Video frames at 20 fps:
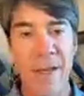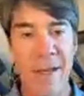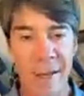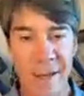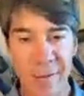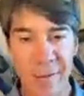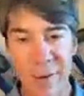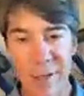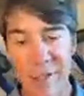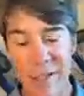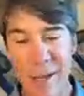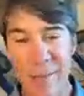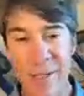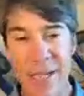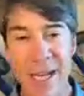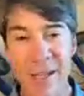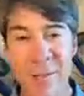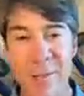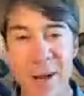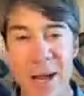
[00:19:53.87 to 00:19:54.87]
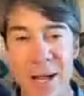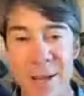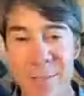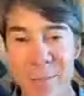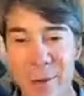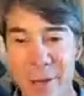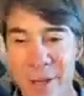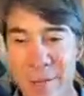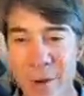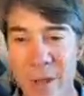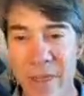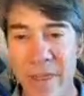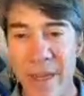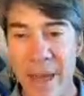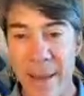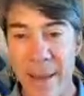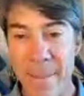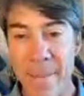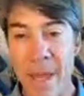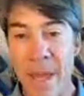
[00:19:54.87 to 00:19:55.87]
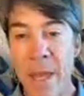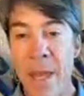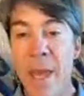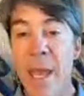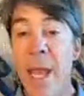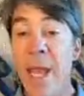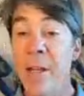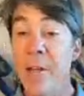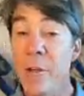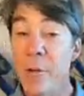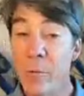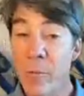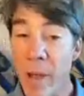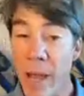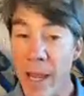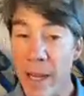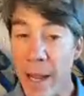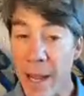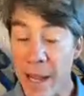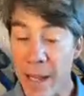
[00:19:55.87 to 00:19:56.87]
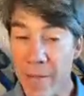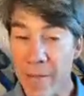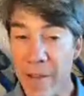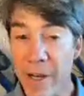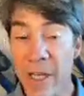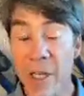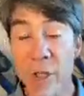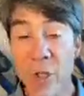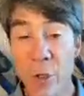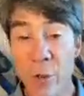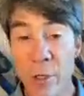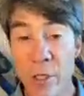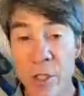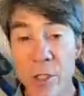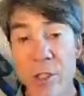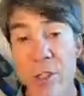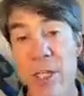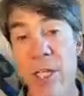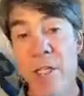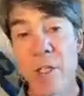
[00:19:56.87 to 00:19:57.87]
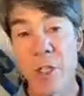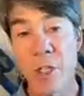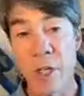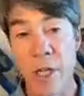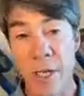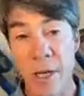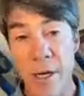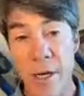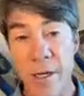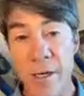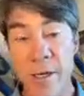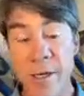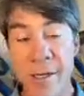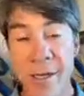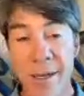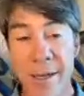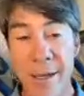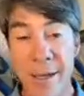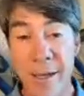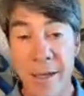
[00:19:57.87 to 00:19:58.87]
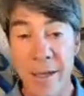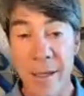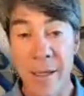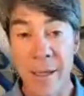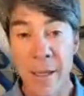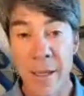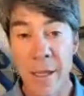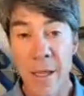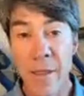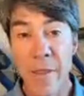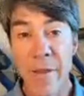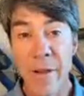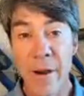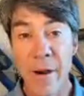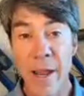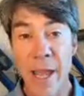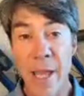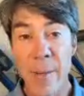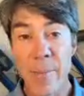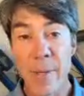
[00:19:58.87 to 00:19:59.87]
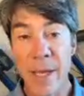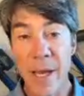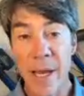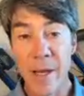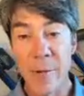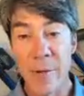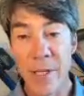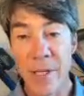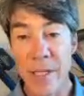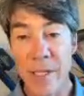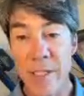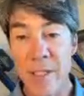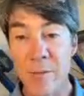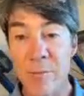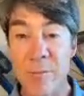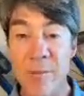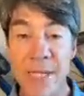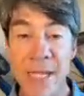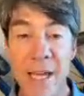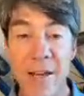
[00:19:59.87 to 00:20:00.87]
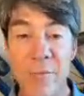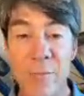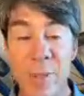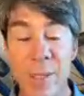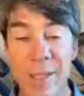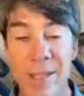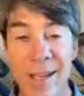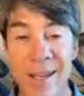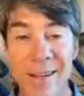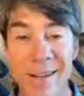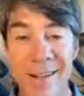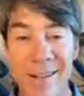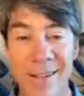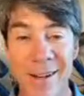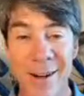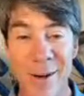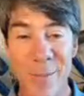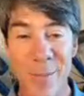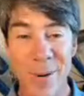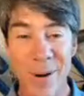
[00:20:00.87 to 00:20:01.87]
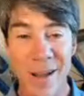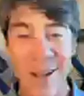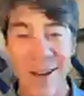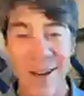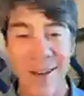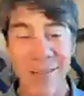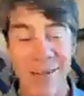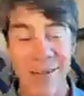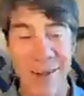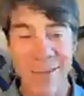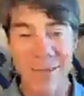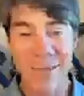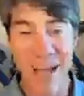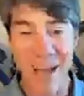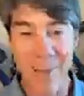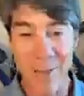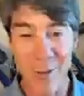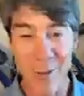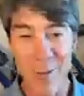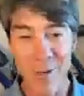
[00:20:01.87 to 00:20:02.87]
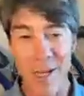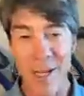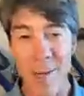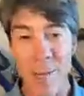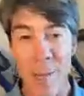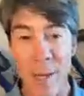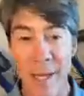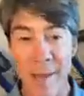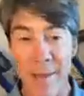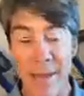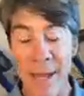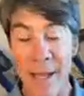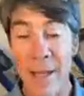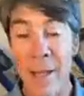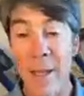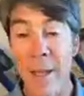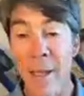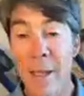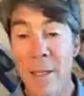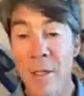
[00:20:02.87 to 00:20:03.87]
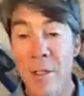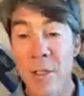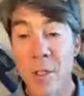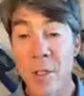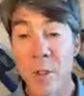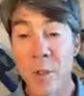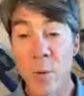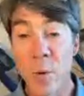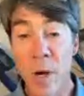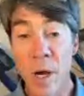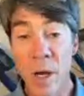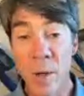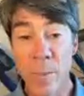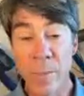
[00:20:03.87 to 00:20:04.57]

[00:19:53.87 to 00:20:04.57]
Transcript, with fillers: what's coming down the pipe with with them. And you're right, Anthony. George did share uh, their API with us, and we have put that on our product roadmap. So we're going to bring that to you all